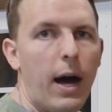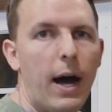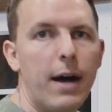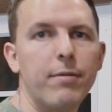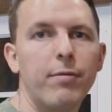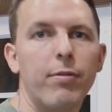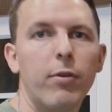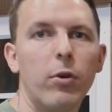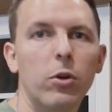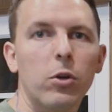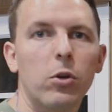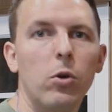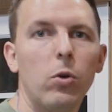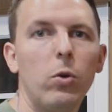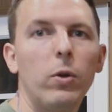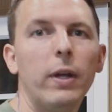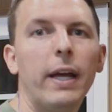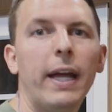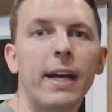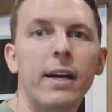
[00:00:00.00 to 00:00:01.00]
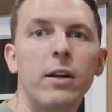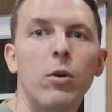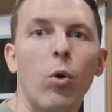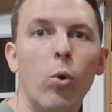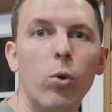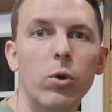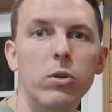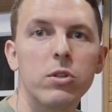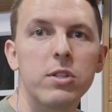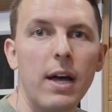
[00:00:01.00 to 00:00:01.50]
On vertical and
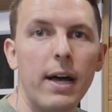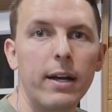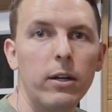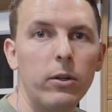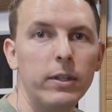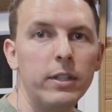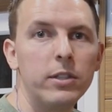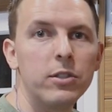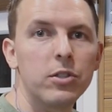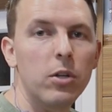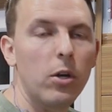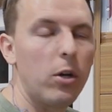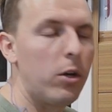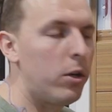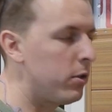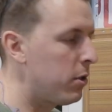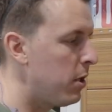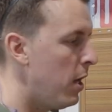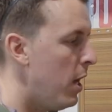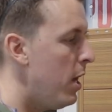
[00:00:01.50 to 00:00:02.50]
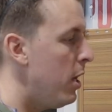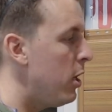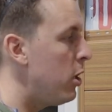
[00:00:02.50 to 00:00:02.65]
horizontal installs,